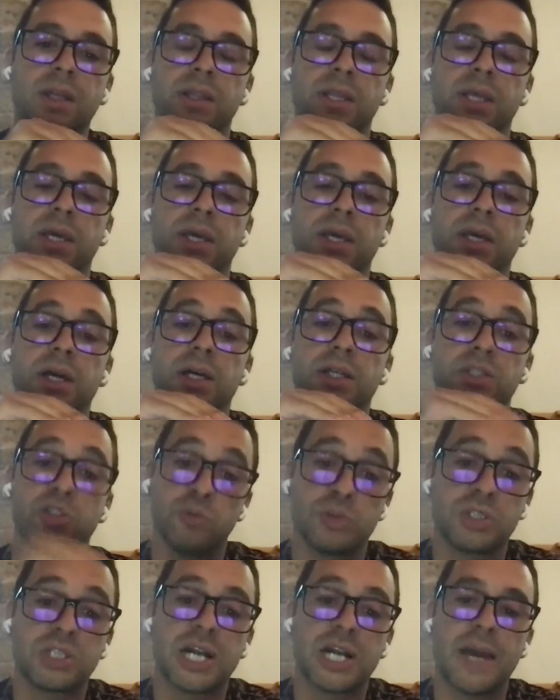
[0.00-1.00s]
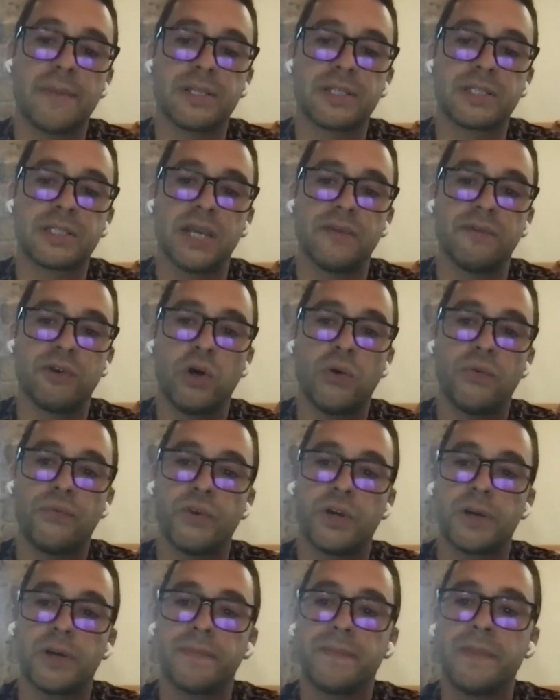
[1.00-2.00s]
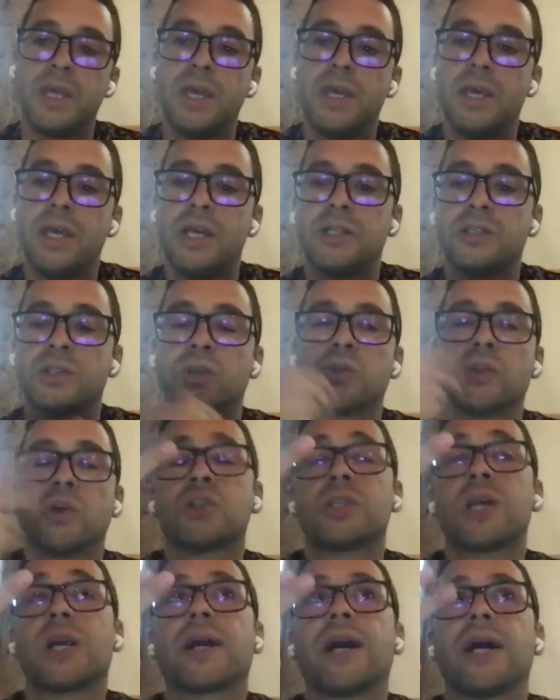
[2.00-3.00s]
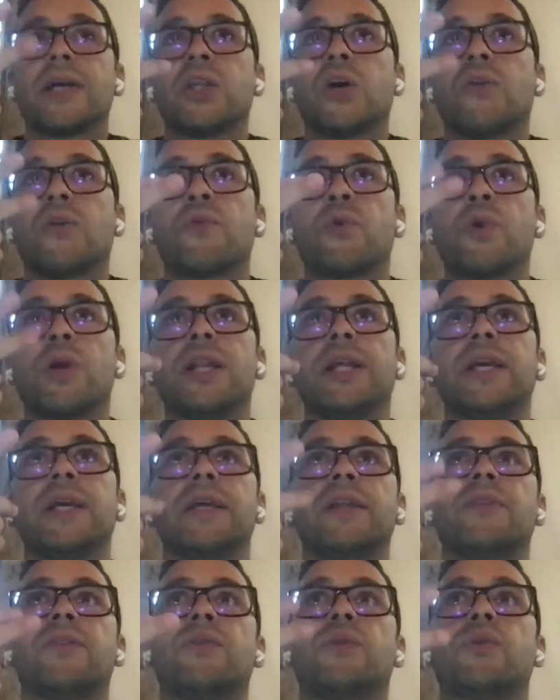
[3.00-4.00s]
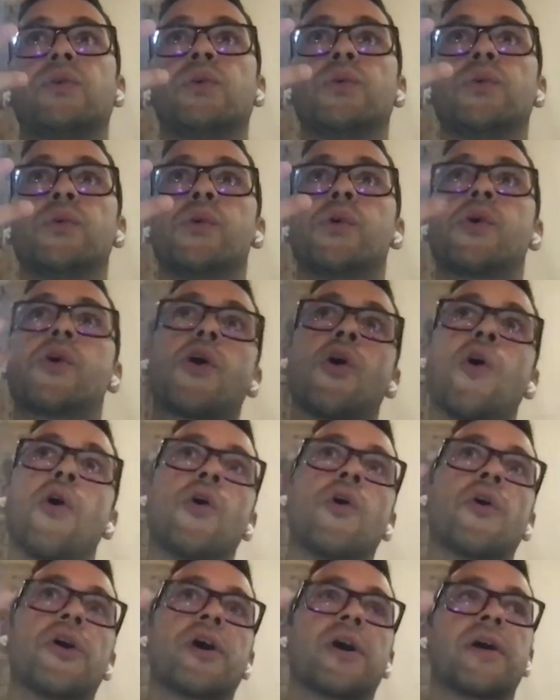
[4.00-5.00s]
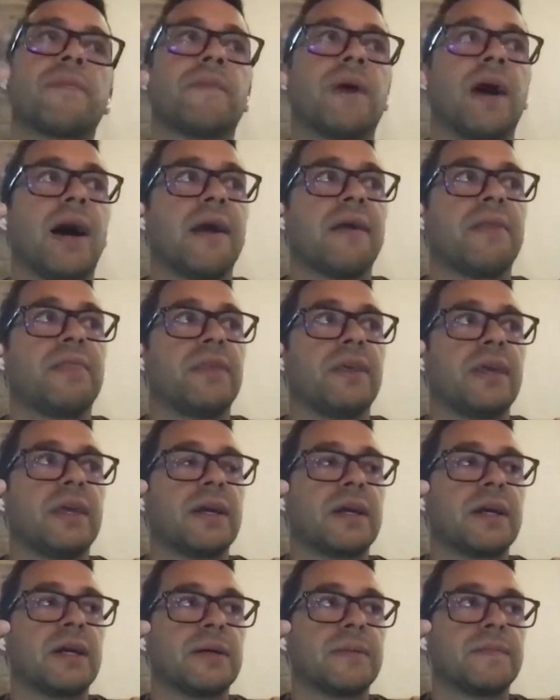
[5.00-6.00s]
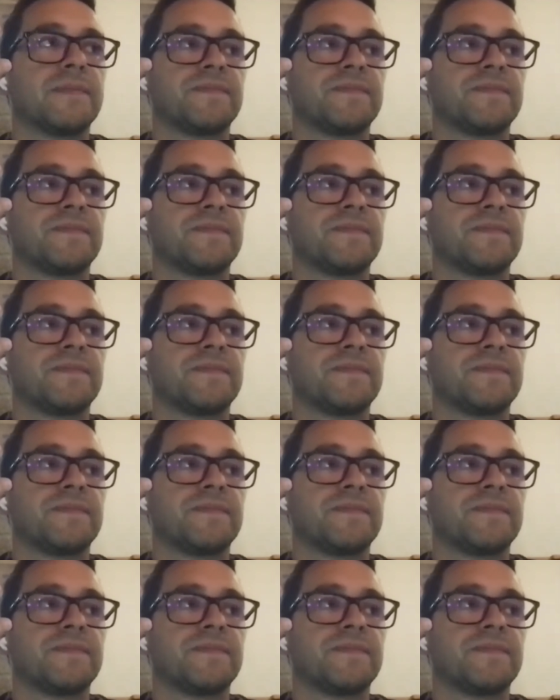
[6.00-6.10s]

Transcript: the subscribe and save offer. So those are kind of really two core, I think,